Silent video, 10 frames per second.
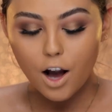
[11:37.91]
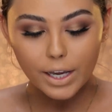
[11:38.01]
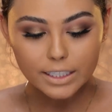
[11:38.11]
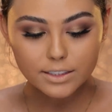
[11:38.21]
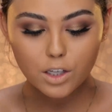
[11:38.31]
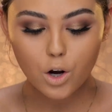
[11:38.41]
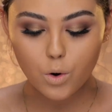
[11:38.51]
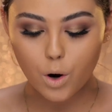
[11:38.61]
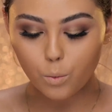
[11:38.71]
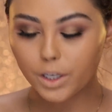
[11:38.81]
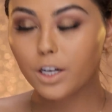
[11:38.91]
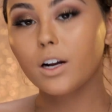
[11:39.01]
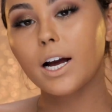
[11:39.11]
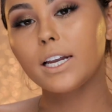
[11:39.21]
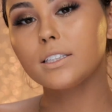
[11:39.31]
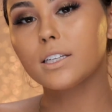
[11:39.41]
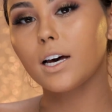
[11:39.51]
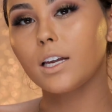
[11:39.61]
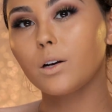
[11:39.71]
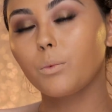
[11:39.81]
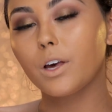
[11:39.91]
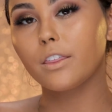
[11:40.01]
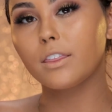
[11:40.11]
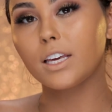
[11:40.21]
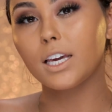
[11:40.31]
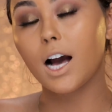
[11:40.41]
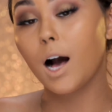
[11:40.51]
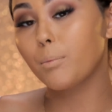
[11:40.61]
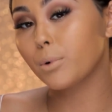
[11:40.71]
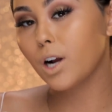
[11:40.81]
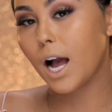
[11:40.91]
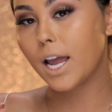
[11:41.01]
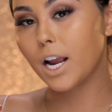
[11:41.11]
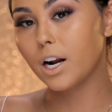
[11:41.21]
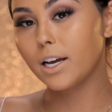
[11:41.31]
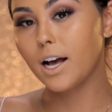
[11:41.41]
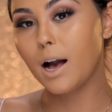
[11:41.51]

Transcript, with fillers: Okay, so we are kind of done with the upper eye area.